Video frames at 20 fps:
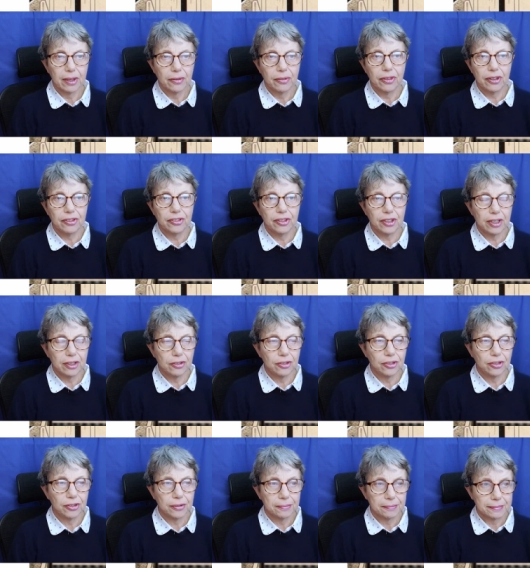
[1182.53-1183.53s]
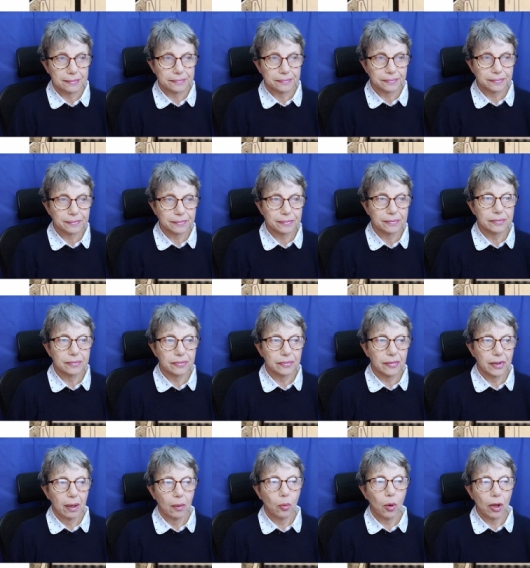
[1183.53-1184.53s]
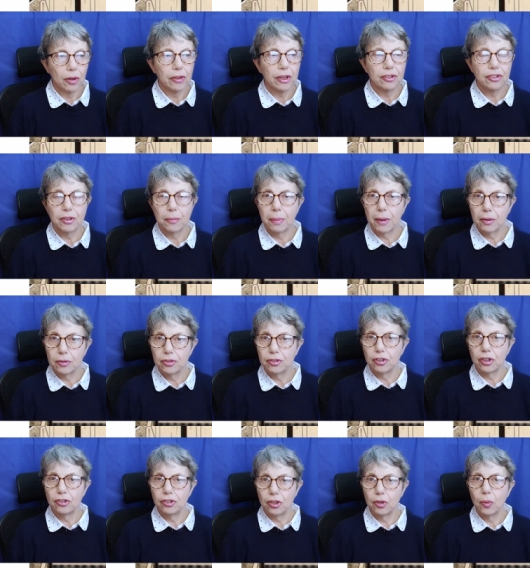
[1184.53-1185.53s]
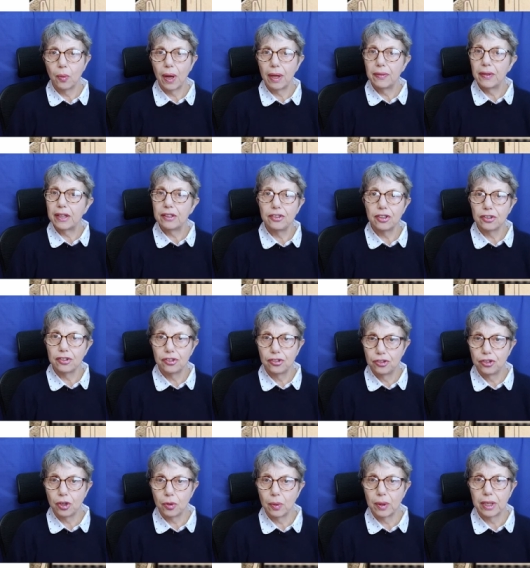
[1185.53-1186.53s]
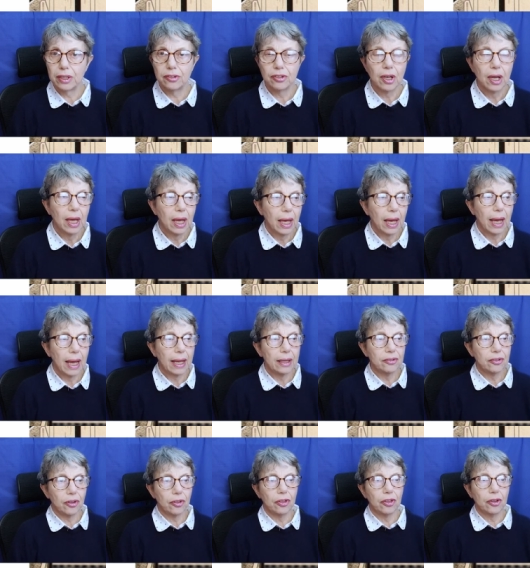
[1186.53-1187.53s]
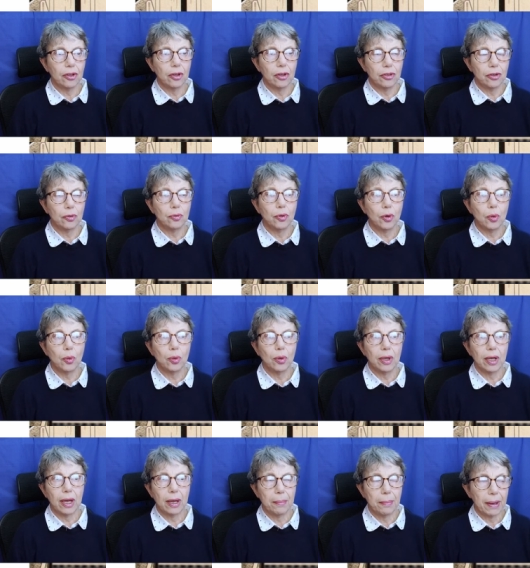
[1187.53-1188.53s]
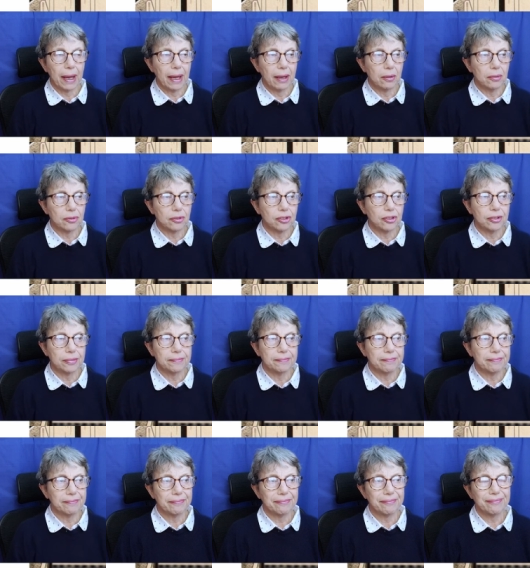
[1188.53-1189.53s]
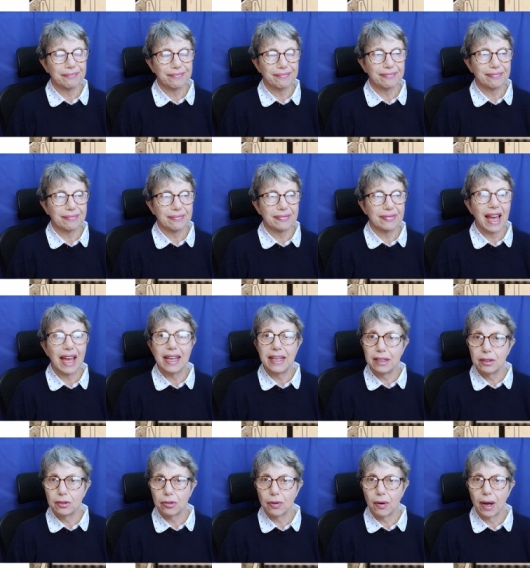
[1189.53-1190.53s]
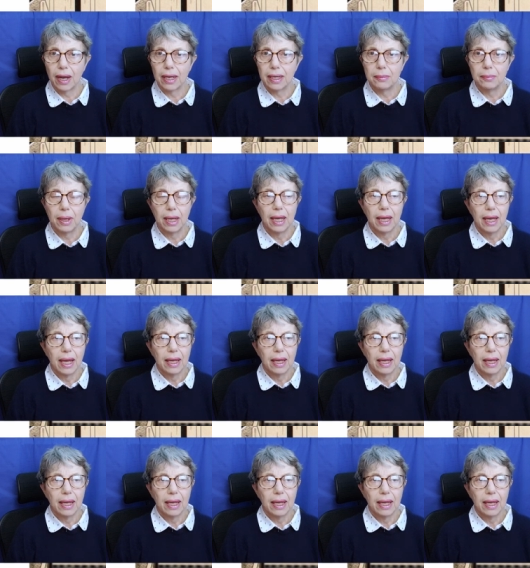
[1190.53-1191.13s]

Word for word: this is what they're supposed to do, and they just do it. And the, the rule about hate crime,